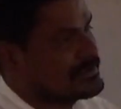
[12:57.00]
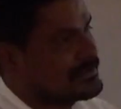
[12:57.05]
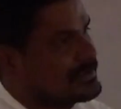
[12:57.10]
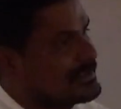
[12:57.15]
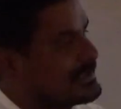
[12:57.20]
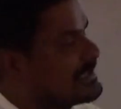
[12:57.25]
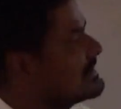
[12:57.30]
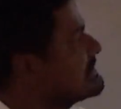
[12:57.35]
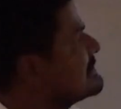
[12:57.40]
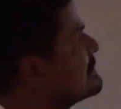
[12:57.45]
So
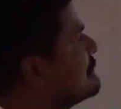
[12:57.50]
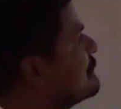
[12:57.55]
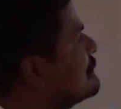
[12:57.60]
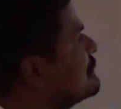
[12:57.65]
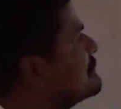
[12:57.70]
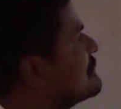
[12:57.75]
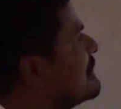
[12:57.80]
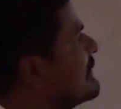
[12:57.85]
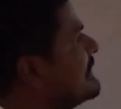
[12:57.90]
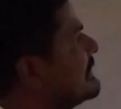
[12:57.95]
there is
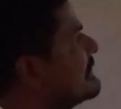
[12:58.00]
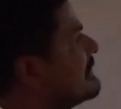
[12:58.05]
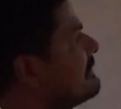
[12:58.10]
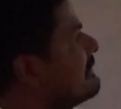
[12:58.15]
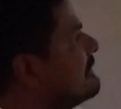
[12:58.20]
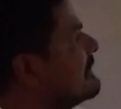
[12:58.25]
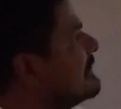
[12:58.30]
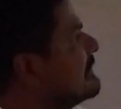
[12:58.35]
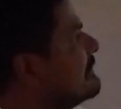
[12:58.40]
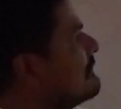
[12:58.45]
no joint
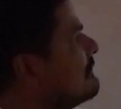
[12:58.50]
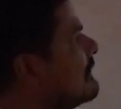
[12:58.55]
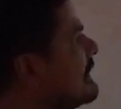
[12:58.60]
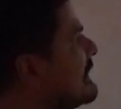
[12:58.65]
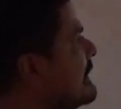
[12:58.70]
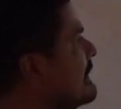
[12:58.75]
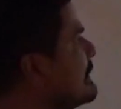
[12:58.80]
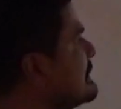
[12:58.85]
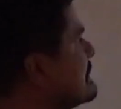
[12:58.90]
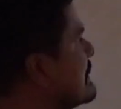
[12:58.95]
of
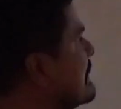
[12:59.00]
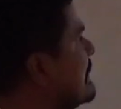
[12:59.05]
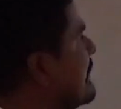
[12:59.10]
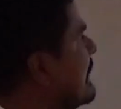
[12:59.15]
wires.